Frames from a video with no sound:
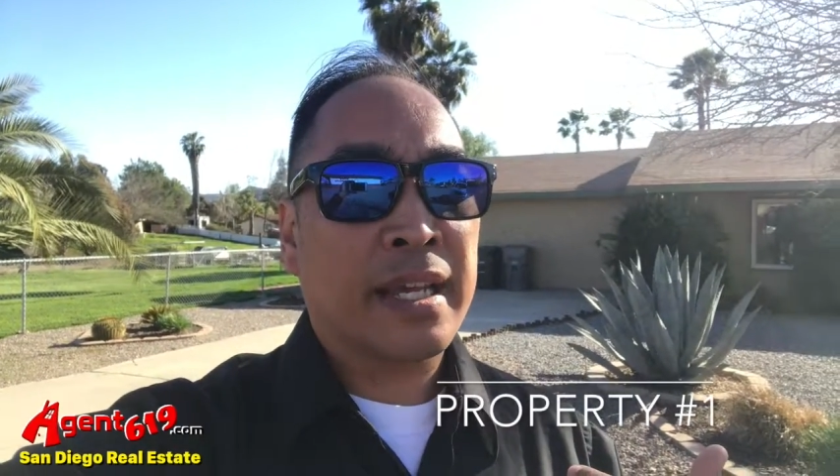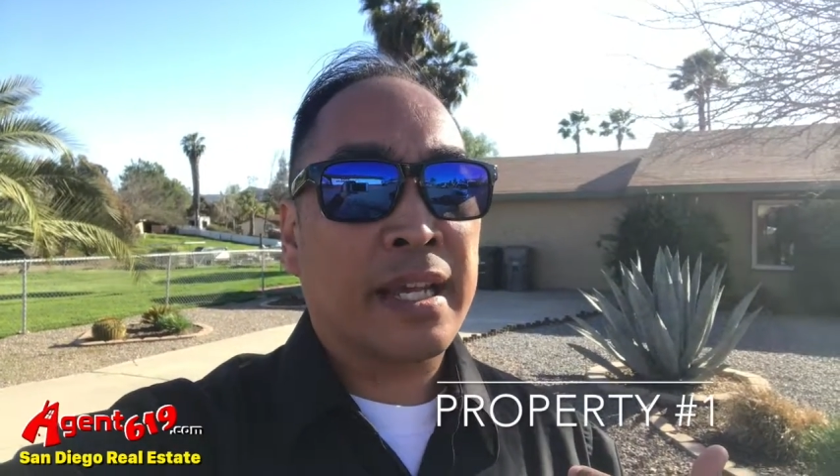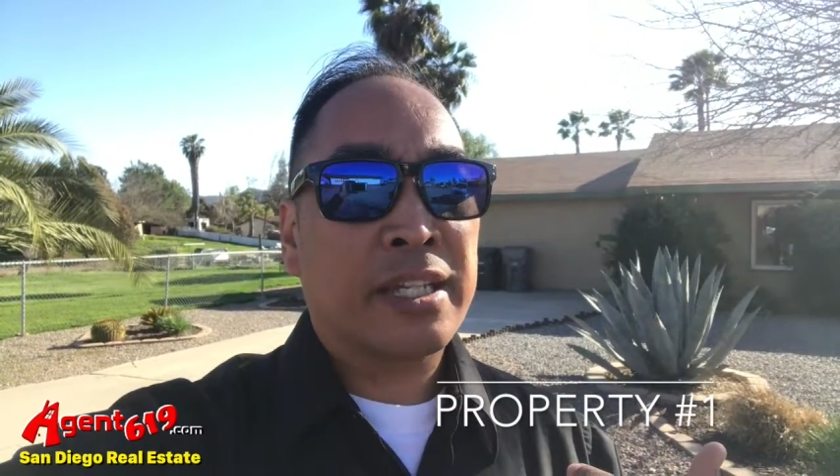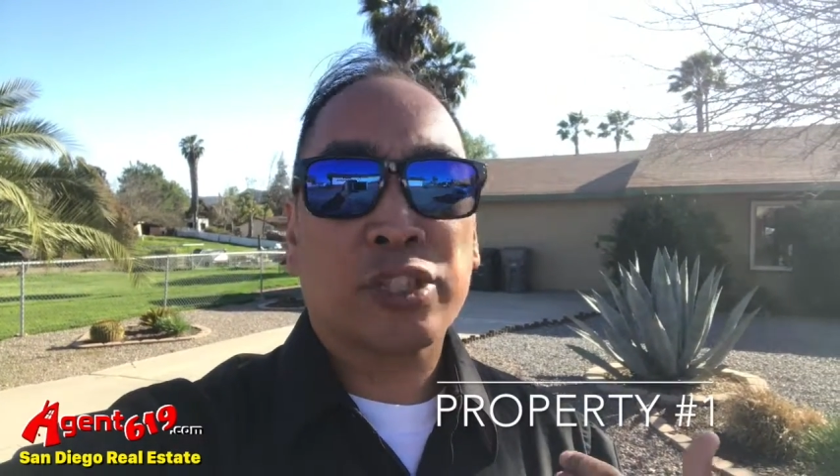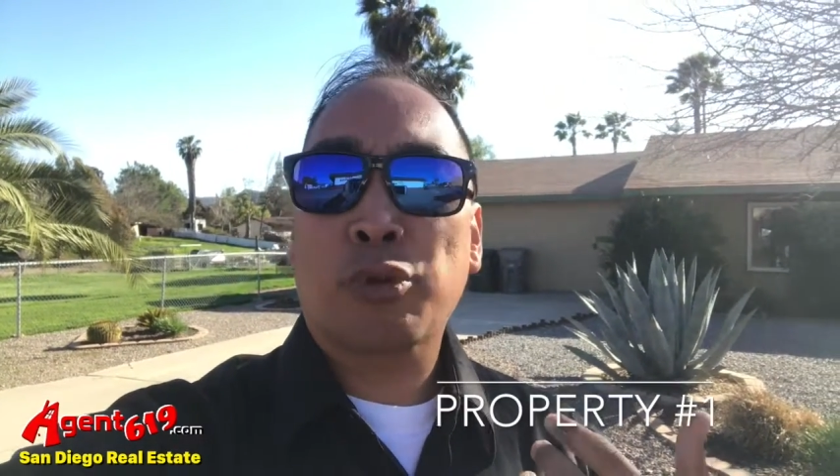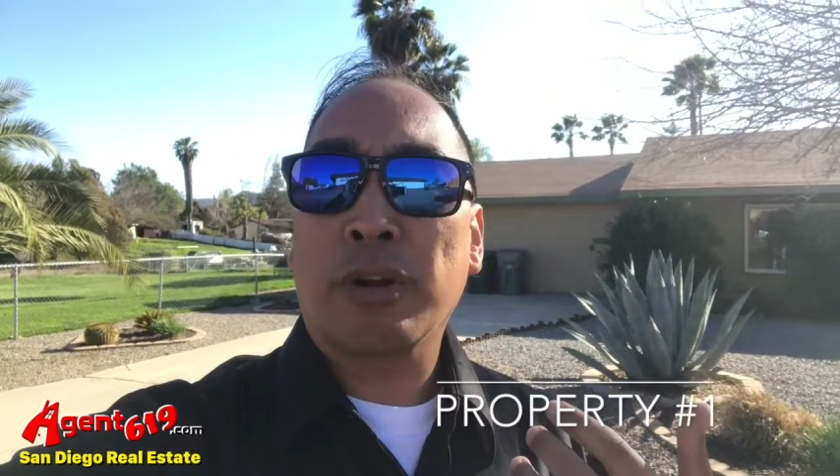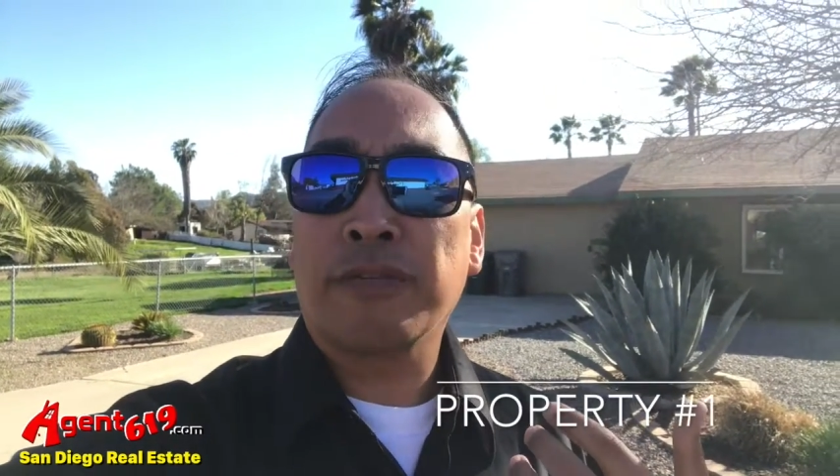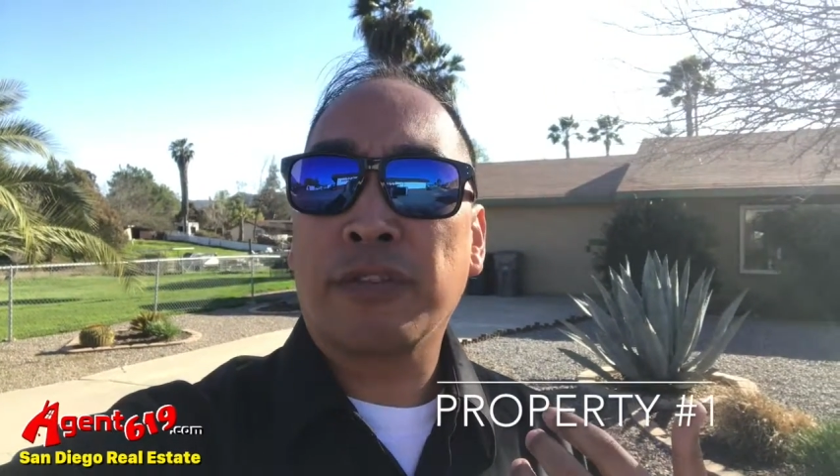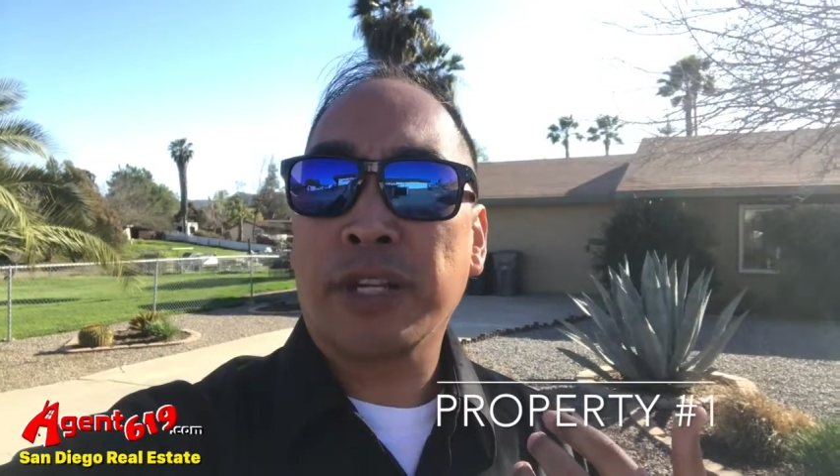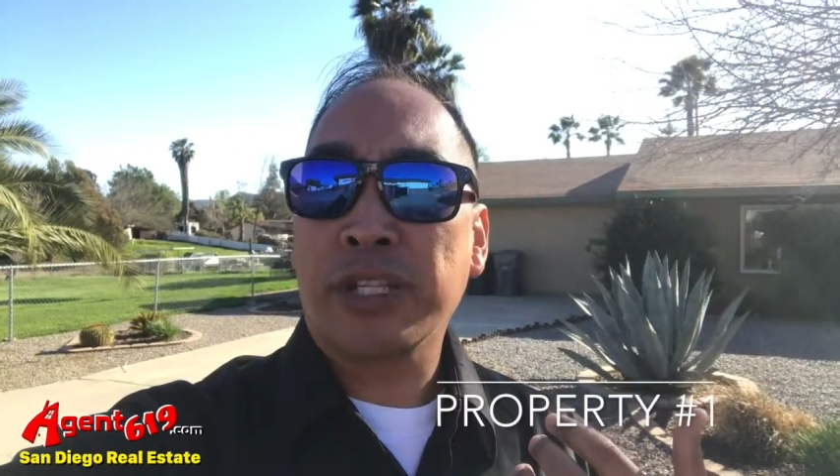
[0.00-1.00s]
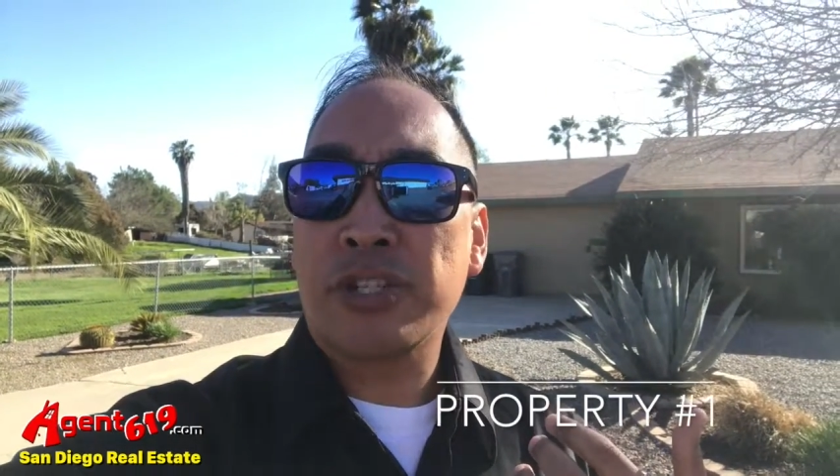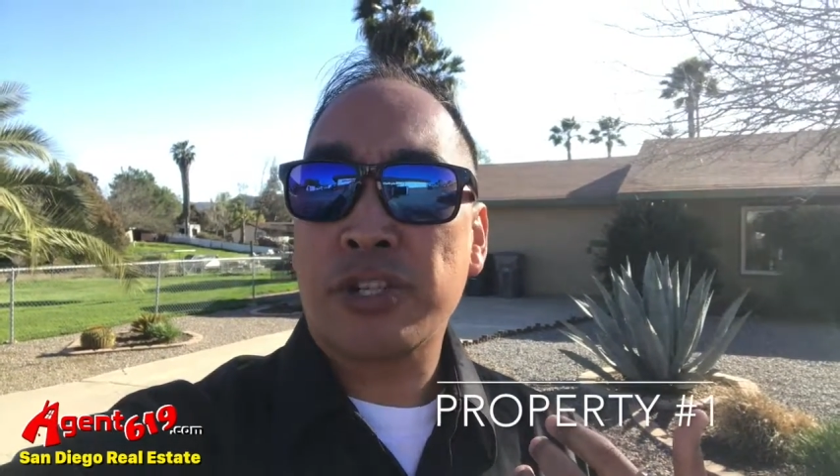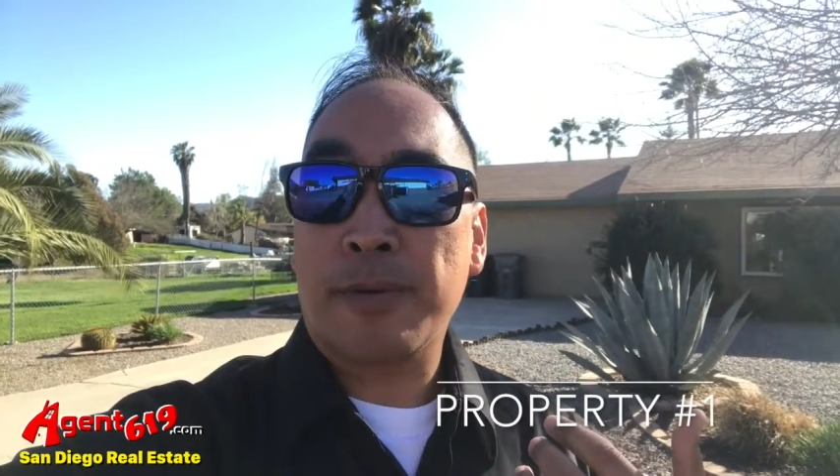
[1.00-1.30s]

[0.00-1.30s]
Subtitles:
a square footage,